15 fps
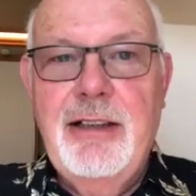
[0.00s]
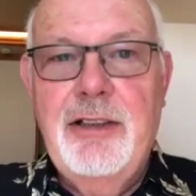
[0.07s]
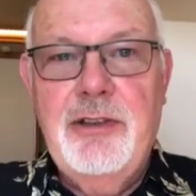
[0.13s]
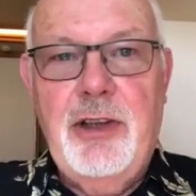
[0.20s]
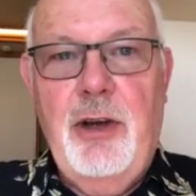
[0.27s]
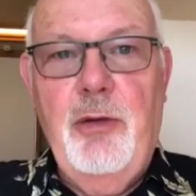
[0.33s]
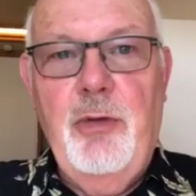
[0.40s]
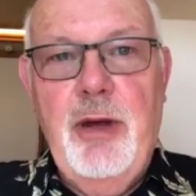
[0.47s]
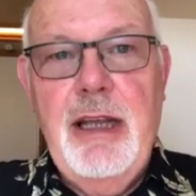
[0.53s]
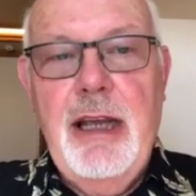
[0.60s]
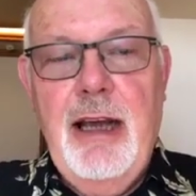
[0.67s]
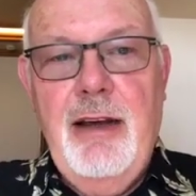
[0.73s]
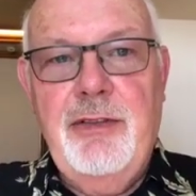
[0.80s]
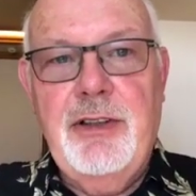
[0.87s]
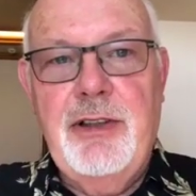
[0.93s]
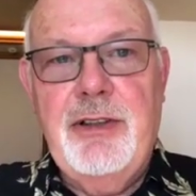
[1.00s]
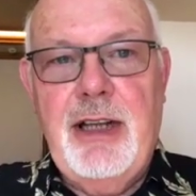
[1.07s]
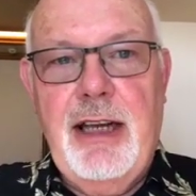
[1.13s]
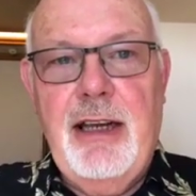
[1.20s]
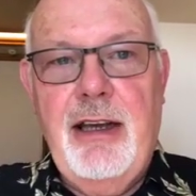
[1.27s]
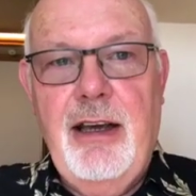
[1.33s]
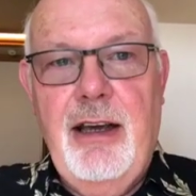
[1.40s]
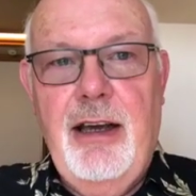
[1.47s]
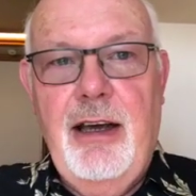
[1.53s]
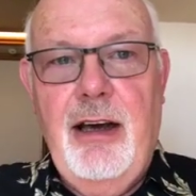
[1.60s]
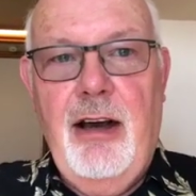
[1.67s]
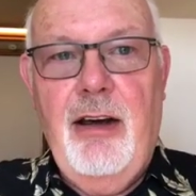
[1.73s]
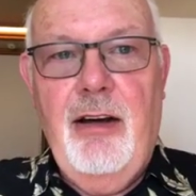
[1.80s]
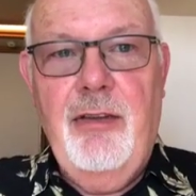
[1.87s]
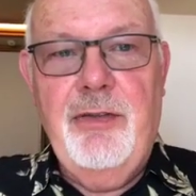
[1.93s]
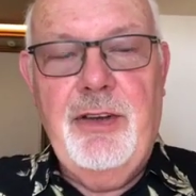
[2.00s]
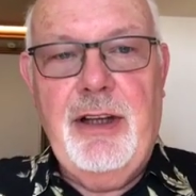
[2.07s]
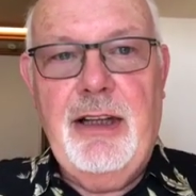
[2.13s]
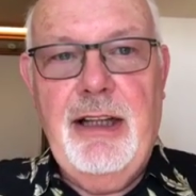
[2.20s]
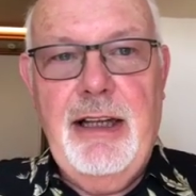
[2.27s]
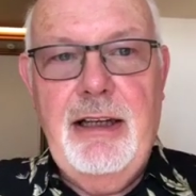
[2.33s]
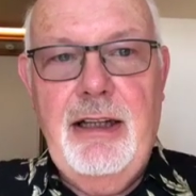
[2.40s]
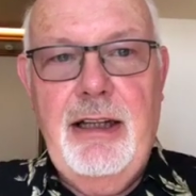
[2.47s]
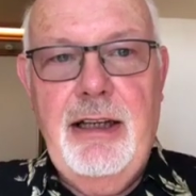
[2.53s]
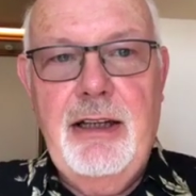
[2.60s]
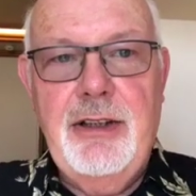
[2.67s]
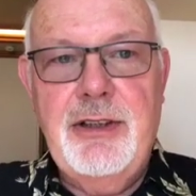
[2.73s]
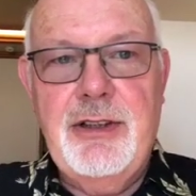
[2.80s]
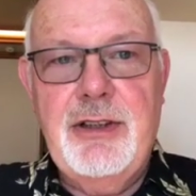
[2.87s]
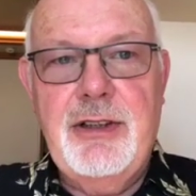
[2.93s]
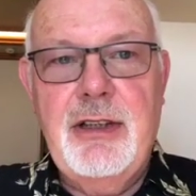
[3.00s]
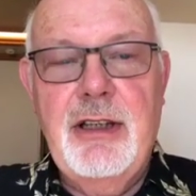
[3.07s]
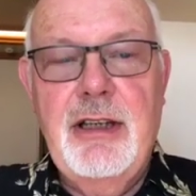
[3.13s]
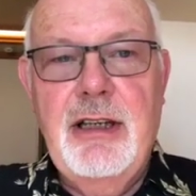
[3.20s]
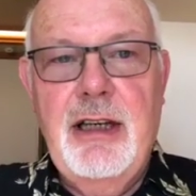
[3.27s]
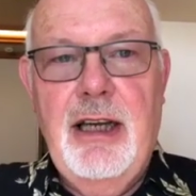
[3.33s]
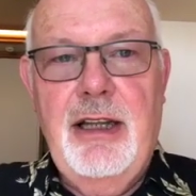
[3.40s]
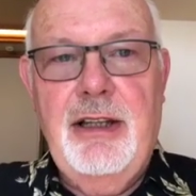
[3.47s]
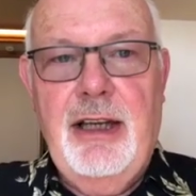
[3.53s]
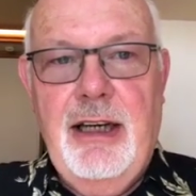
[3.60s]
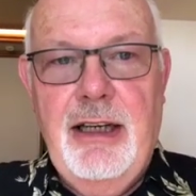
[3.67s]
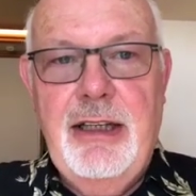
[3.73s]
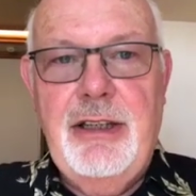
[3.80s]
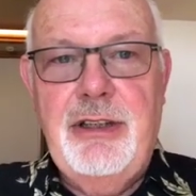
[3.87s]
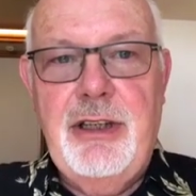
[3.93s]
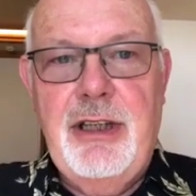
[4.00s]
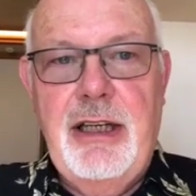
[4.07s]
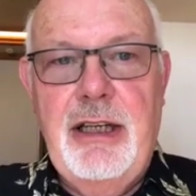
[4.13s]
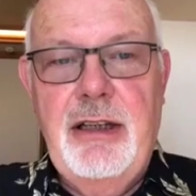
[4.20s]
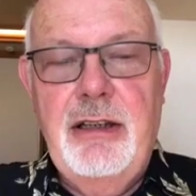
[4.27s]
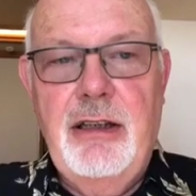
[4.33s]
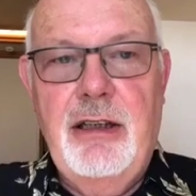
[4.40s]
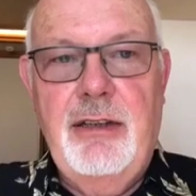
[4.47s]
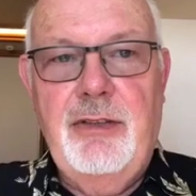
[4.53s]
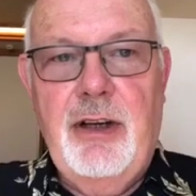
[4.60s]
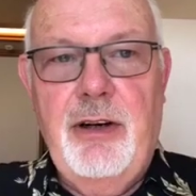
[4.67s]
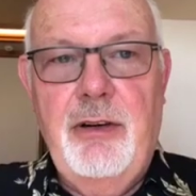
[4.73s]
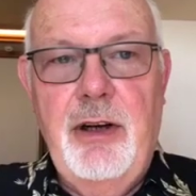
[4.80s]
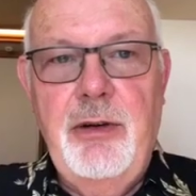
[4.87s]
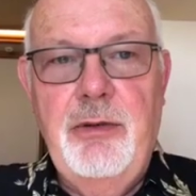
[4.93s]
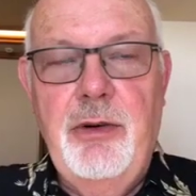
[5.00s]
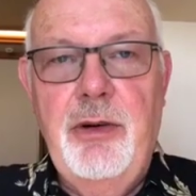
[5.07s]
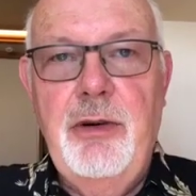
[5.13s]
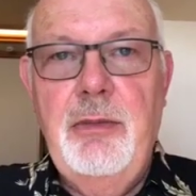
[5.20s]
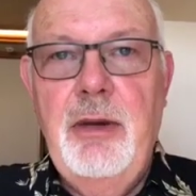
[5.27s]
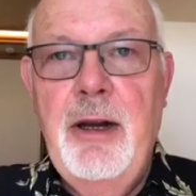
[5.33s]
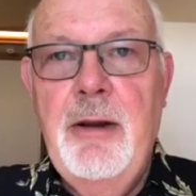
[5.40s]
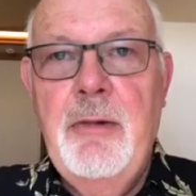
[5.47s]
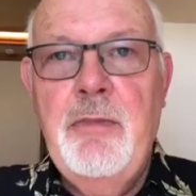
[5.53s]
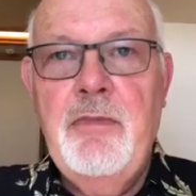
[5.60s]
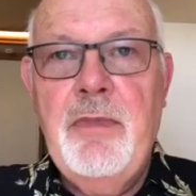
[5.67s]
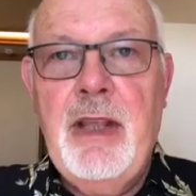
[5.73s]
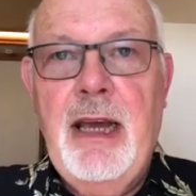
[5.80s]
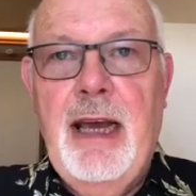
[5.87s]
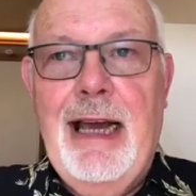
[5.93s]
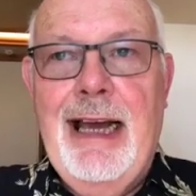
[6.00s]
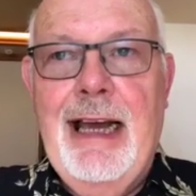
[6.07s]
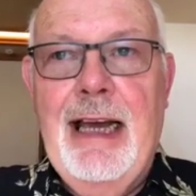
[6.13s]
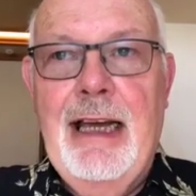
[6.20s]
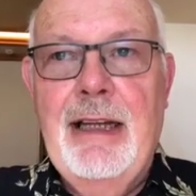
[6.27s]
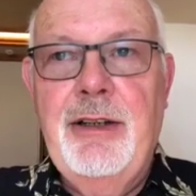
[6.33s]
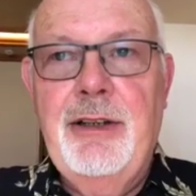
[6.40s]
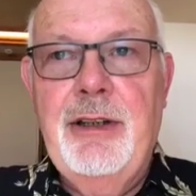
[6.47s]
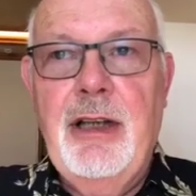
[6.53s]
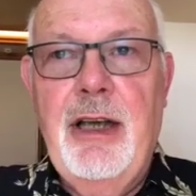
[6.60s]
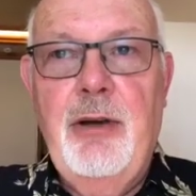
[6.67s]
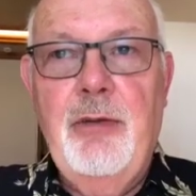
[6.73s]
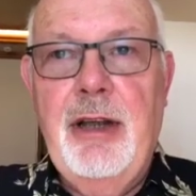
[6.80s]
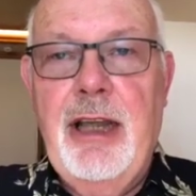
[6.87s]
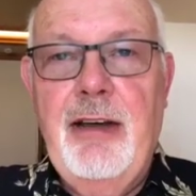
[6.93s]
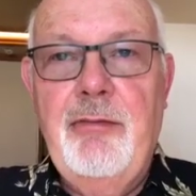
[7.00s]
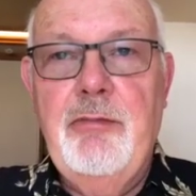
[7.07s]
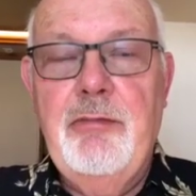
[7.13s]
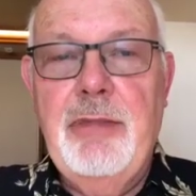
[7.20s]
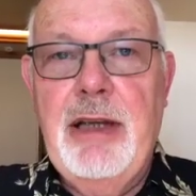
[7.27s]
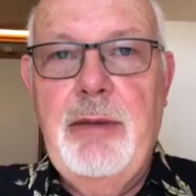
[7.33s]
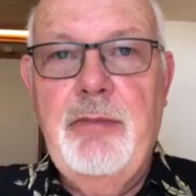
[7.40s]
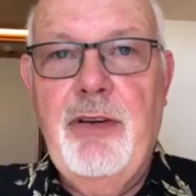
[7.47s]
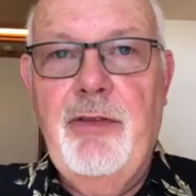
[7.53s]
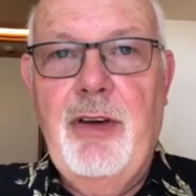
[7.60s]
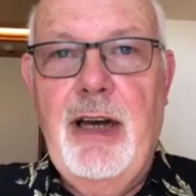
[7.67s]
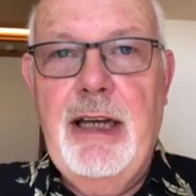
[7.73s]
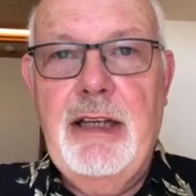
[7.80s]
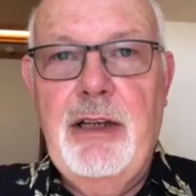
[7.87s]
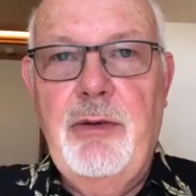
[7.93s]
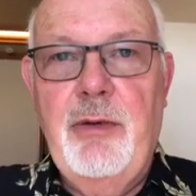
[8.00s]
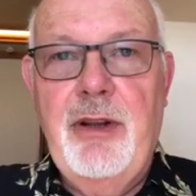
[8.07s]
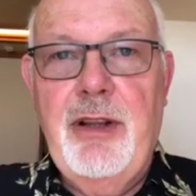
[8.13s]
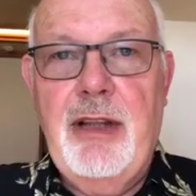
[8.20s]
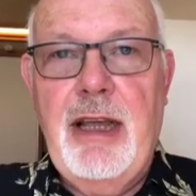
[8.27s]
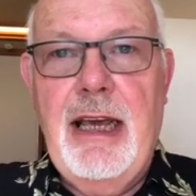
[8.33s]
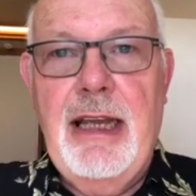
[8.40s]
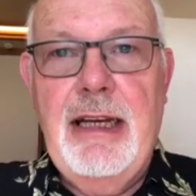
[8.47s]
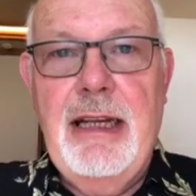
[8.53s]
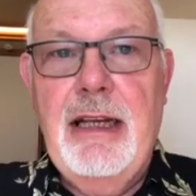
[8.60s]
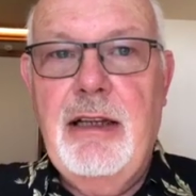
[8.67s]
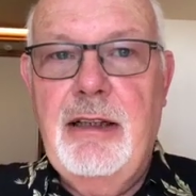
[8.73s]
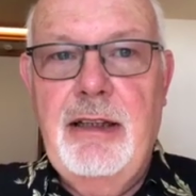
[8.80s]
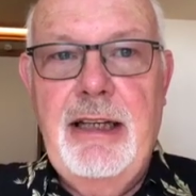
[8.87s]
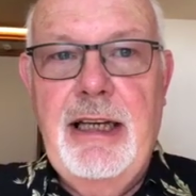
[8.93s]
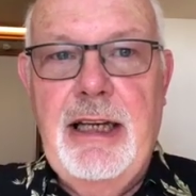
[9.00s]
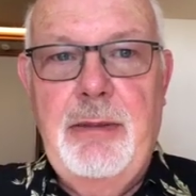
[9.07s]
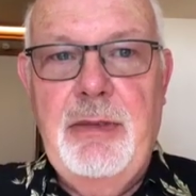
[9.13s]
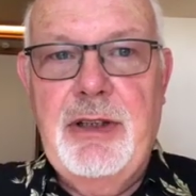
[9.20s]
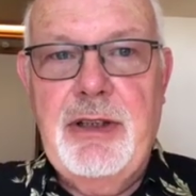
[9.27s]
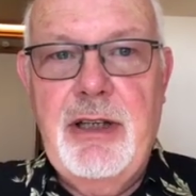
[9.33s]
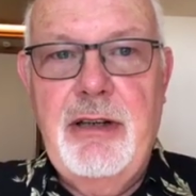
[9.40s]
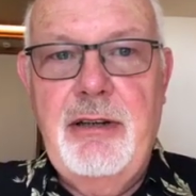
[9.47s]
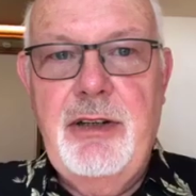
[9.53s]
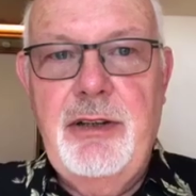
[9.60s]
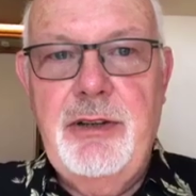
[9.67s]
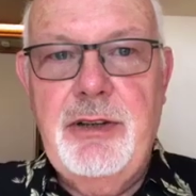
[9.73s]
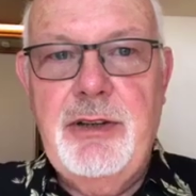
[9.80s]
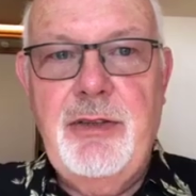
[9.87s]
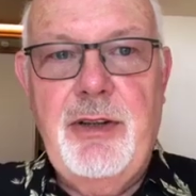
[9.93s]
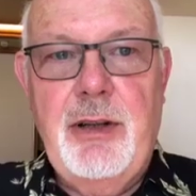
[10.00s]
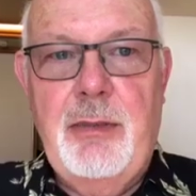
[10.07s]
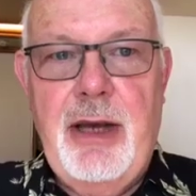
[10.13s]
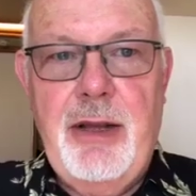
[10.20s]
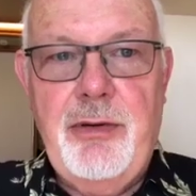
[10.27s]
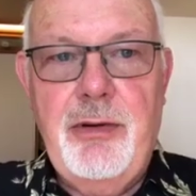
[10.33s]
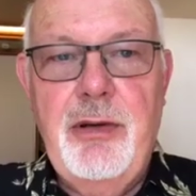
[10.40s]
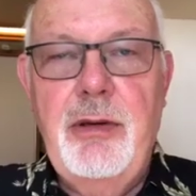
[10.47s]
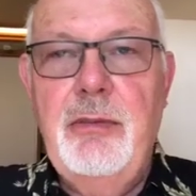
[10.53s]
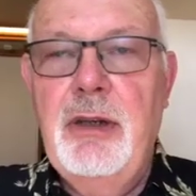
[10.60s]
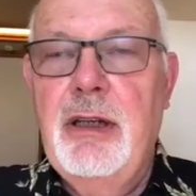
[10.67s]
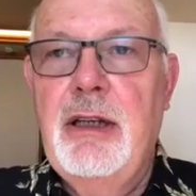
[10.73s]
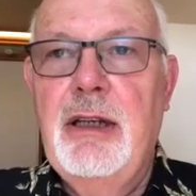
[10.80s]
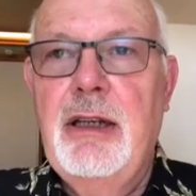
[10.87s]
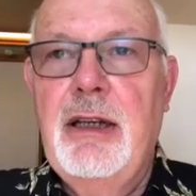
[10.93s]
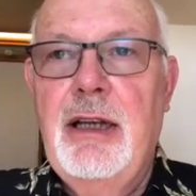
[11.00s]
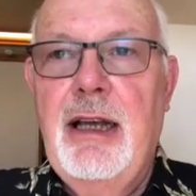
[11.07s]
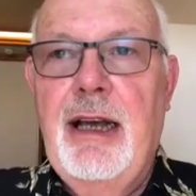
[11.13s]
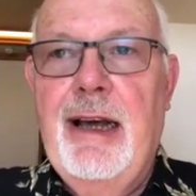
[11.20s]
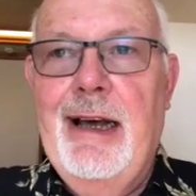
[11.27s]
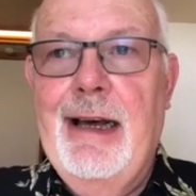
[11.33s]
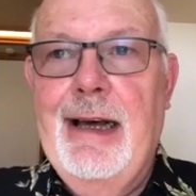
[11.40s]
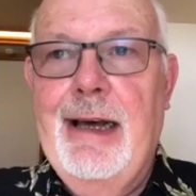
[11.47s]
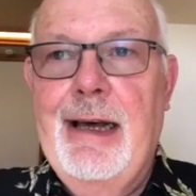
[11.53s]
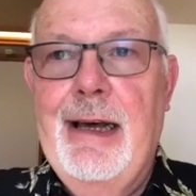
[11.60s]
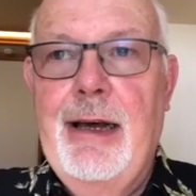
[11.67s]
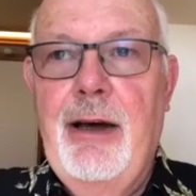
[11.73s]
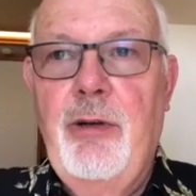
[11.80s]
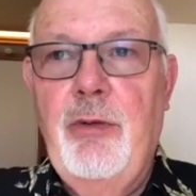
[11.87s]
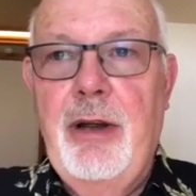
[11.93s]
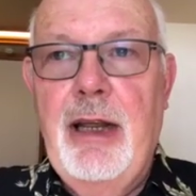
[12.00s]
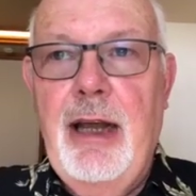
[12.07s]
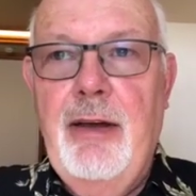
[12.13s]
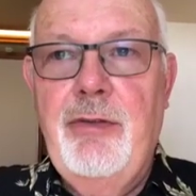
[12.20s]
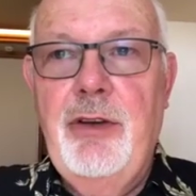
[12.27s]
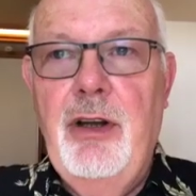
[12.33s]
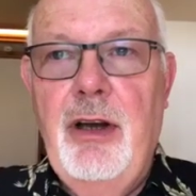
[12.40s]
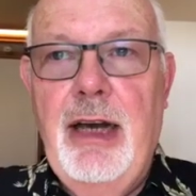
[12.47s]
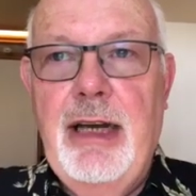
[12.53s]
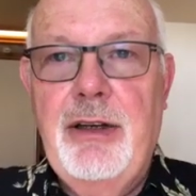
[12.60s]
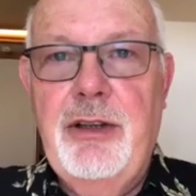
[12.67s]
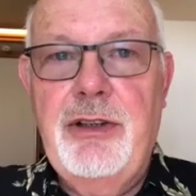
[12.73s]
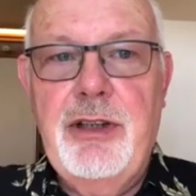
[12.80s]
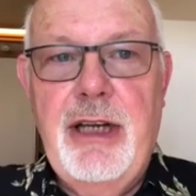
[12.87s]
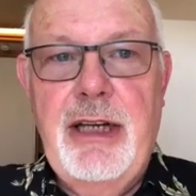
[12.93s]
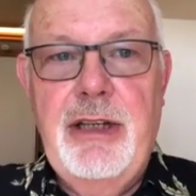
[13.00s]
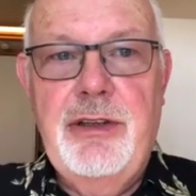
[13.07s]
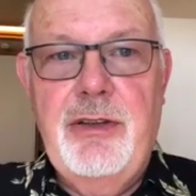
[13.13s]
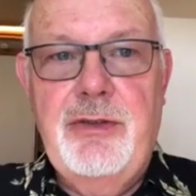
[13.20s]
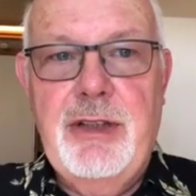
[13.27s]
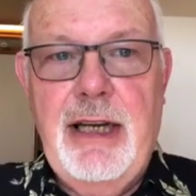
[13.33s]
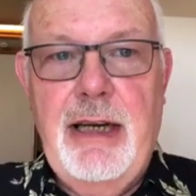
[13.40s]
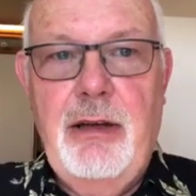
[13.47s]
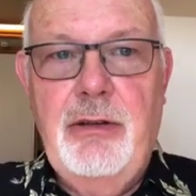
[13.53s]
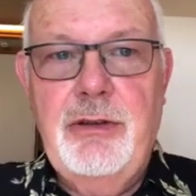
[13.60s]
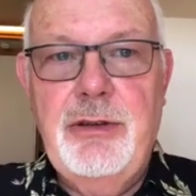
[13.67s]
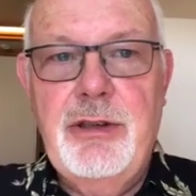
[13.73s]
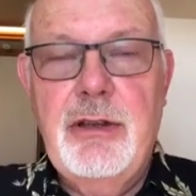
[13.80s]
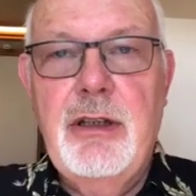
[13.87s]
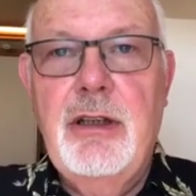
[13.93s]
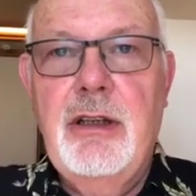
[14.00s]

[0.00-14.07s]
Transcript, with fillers: So we have to take care of the cleanliness and the hygiene of our own room. And uh, we haven't been provided with any cleaning materials for the bathroom. Uh, we have not had a change of towels.